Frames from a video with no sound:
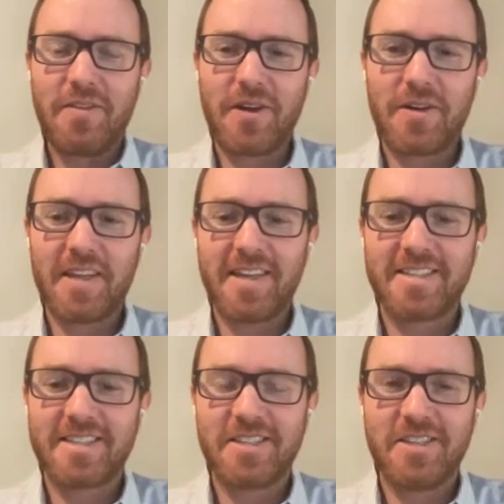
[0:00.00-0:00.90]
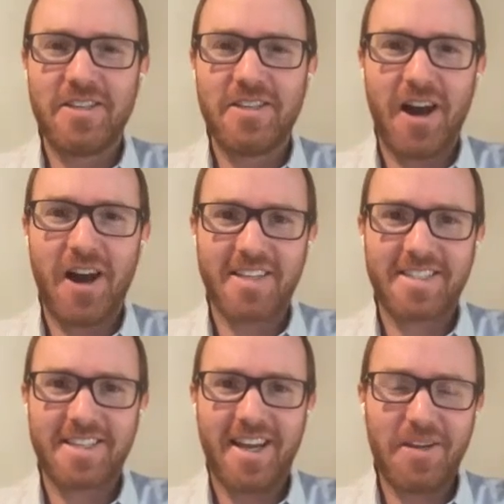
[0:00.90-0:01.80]
there is not
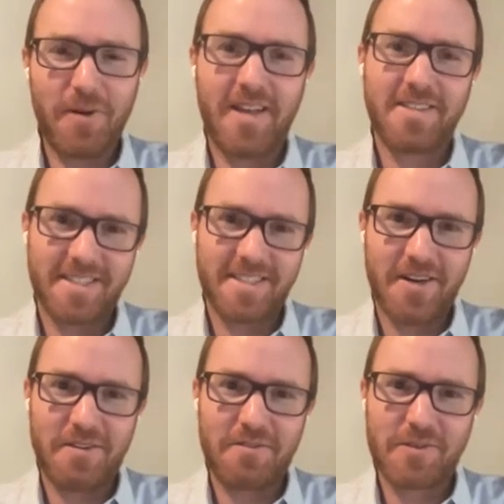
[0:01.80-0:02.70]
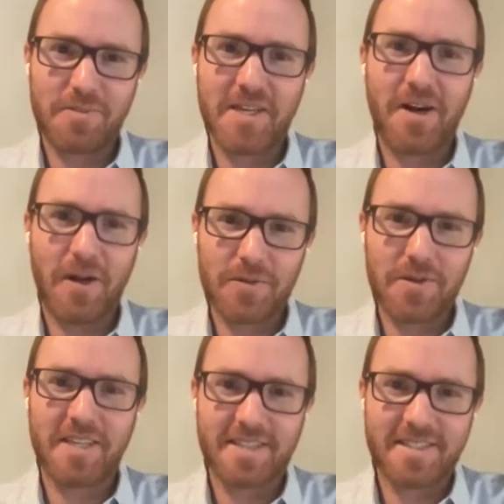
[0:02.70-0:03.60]
any way to tell from the color
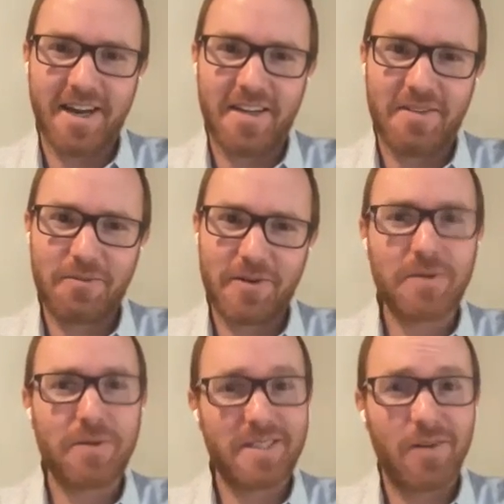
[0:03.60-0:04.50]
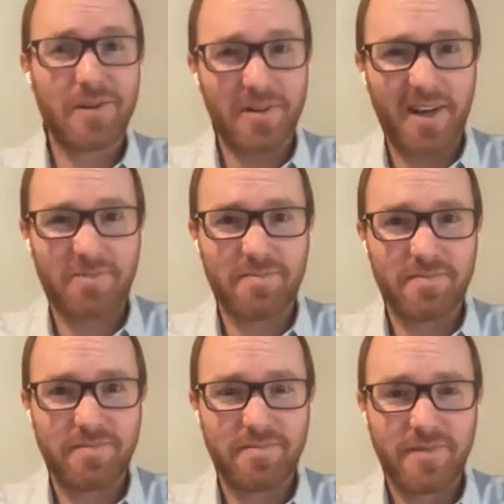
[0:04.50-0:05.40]
of the snot whether it's COVID or not.
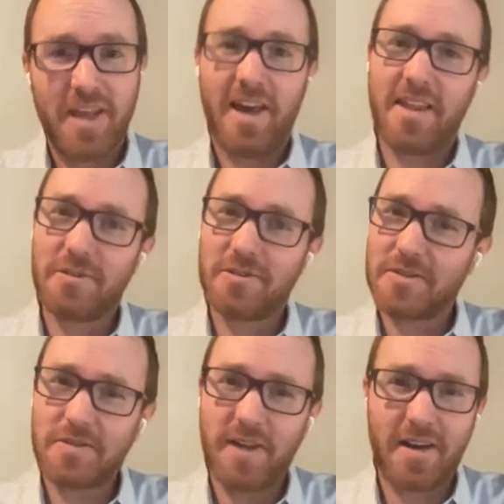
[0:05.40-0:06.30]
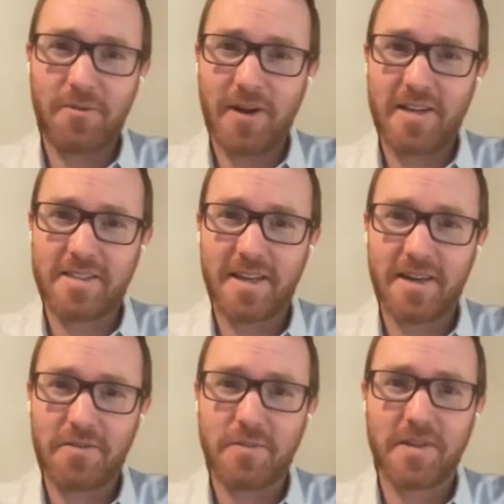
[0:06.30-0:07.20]
And there's also not a way to
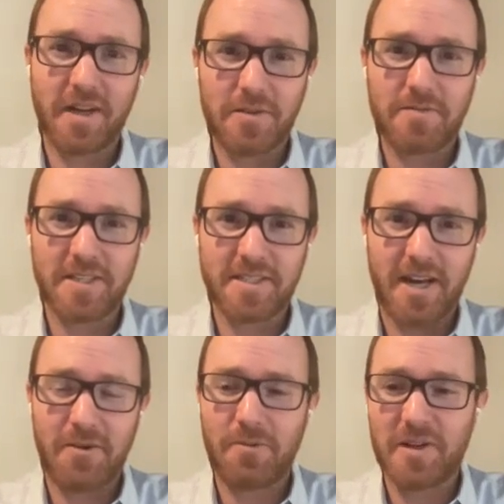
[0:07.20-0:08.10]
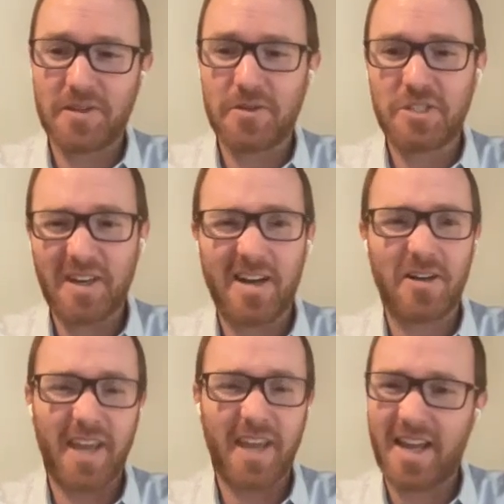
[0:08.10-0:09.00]
tell from the color of the snot whether your
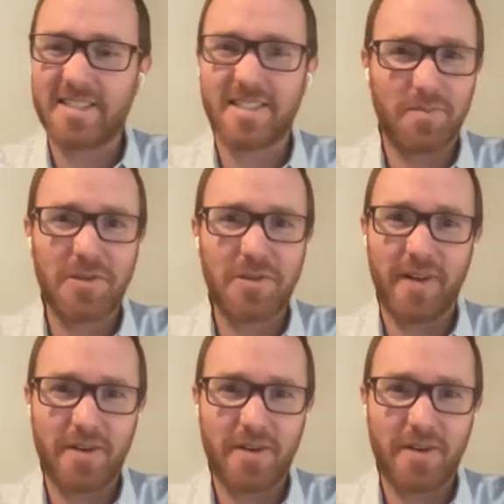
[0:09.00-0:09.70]
child has some other